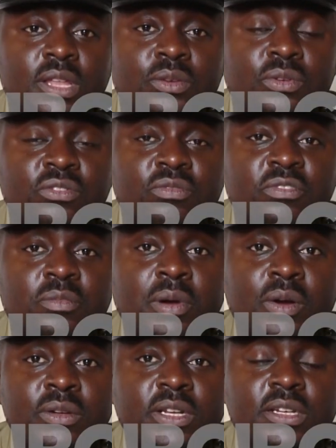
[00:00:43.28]
that we've
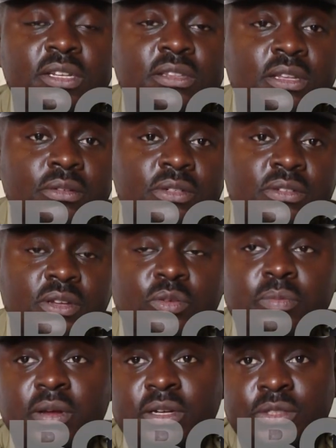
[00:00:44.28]
impounded in the recent
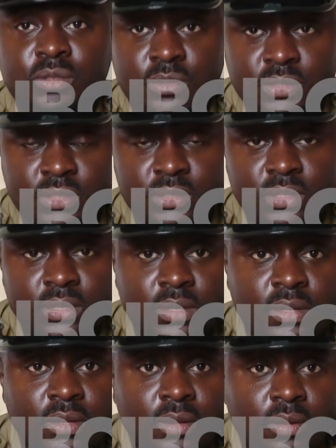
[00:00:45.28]
operations
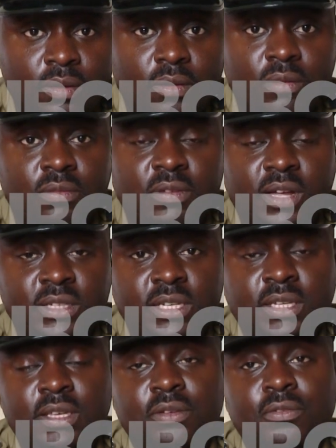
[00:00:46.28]
of
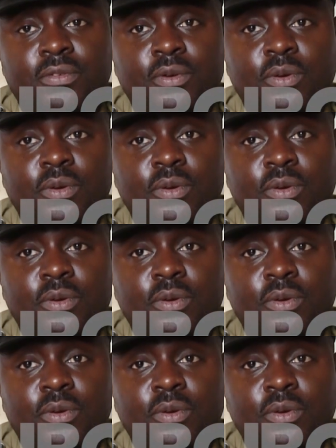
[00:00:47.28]
checking